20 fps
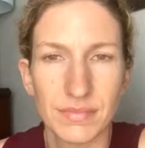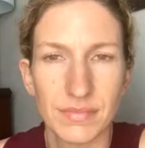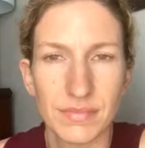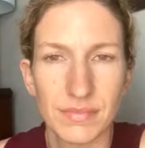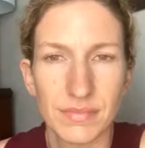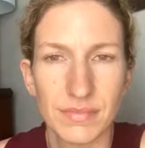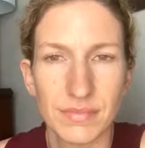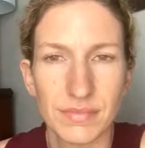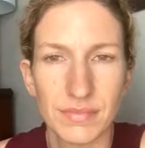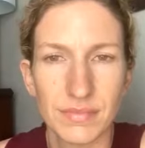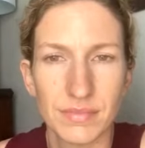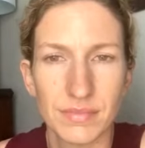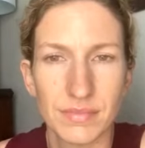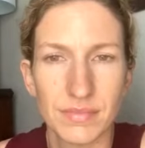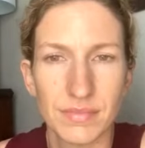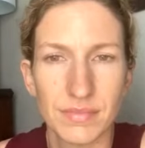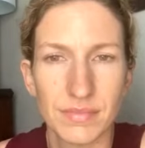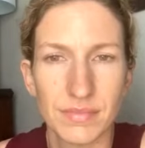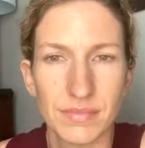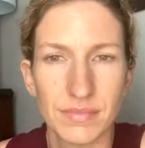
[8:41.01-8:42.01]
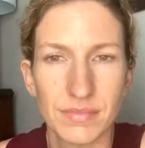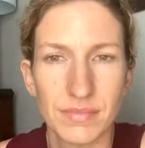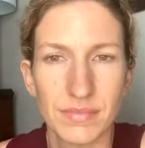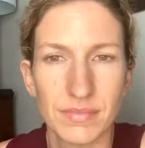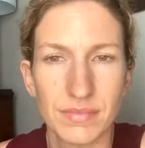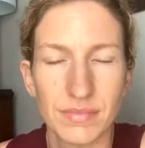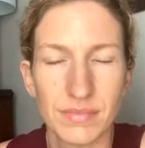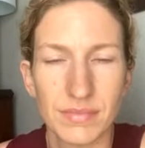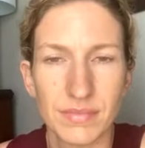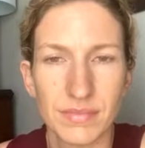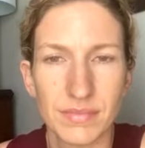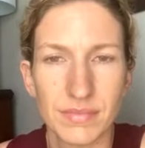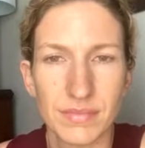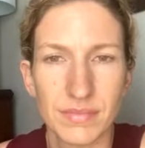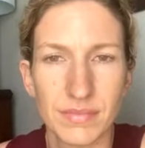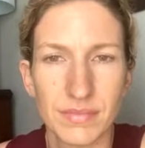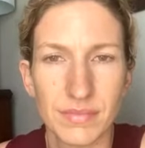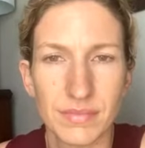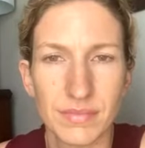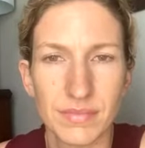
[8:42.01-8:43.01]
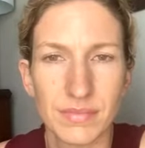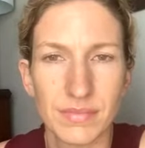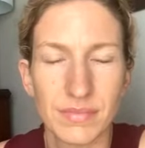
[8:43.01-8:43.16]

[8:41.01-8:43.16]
No words are spoken by the person on screen.